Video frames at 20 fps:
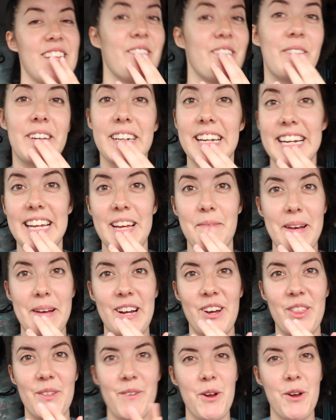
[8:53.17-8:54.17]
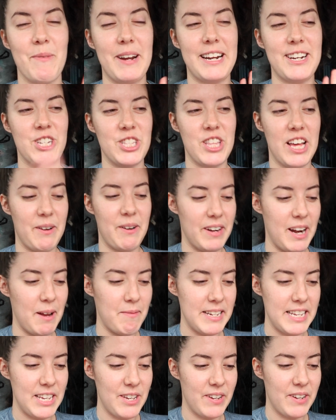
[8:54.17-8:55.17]
we're gonna get back on the road, but I just thought I would
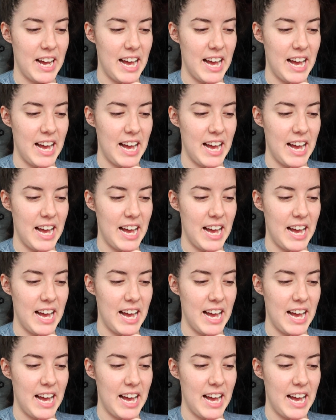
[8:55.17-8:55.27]
update you